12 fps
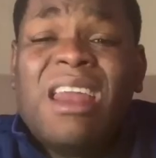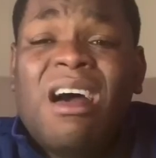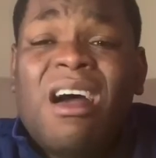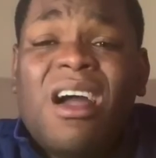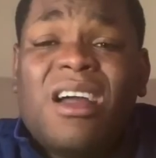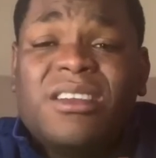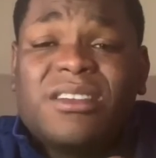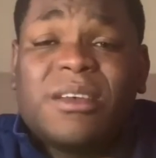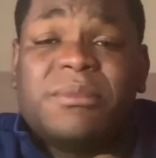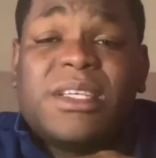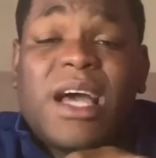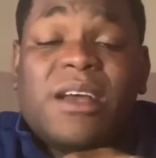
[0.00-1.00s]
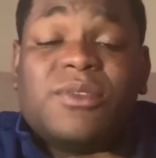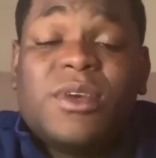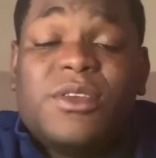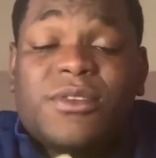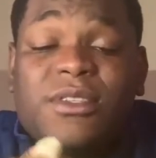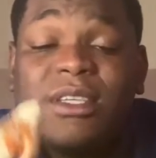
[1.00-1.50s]
of hard sometimes
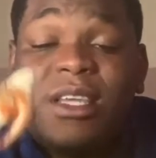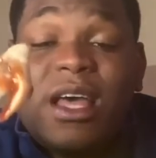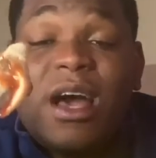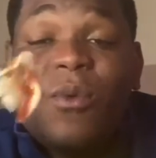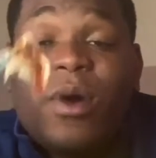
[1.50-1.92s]
when you see that